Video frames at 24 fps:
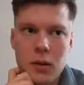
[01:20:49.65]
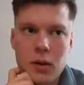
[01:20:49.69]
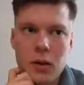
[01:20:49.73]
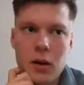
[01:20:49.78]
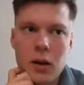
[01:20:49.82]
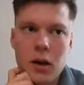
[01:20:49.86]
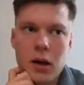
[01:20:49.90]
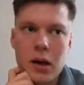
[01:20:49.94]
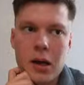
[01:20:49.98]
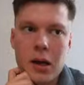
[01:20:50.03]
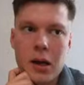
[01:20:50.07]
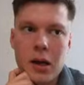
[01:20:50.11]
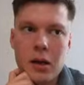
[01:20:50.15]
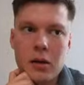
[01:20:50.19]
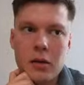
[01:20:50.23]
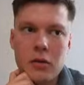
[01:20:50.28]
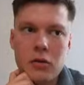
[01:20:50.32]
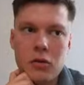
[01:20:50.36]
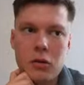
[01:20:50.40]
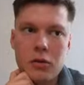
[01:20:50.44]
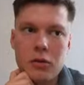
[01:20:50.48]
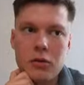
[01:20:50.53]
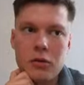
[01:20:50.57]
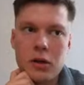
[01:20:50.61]
and it's
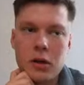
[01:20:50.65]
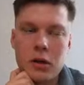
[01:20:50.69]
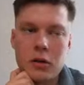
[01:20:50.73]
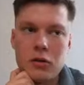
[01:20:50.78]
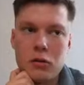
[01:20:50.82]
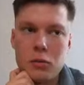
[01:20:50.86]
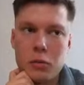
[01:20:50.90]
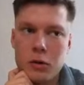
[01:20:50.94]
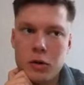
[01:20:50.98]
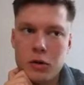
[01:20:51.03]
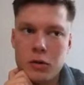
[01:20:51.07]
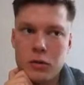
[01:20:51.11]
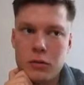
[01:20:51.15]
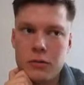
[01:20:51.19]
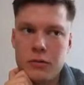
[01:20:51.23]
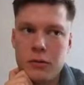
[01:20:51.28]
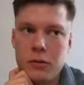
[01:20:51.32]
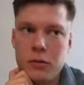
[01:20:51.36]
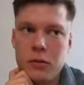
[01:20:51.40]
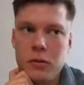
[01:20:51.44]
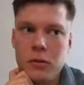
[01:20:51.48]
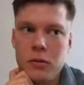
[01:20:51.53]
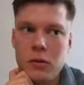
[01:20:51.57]
also like super useful.